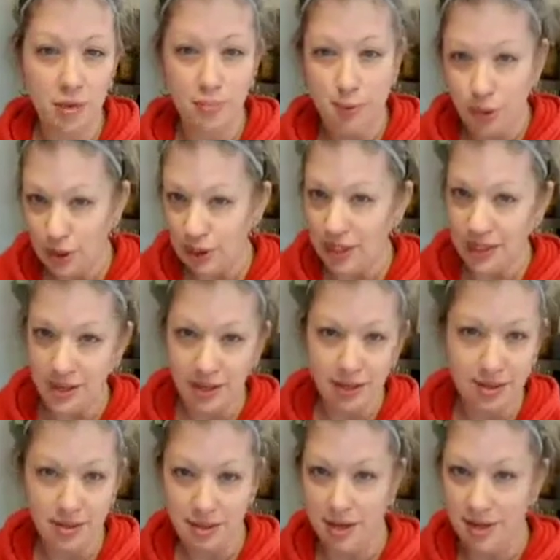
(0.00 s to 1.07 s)
pulse it
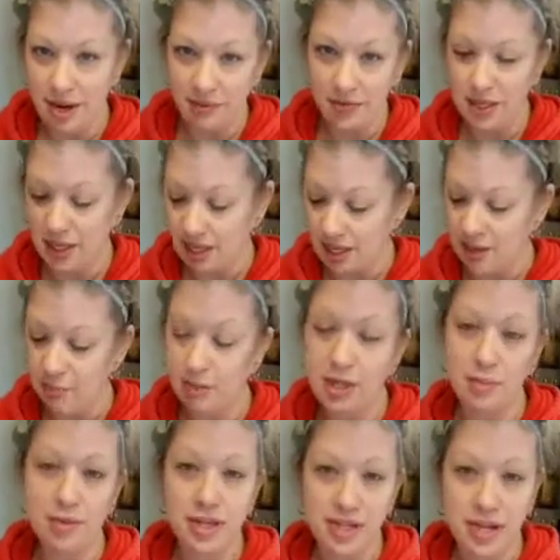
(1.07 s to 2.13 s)
enough to keep some
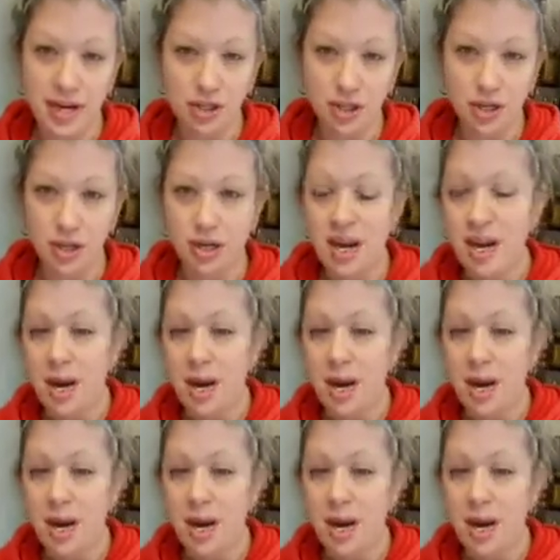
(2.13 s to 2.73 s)
of the texture.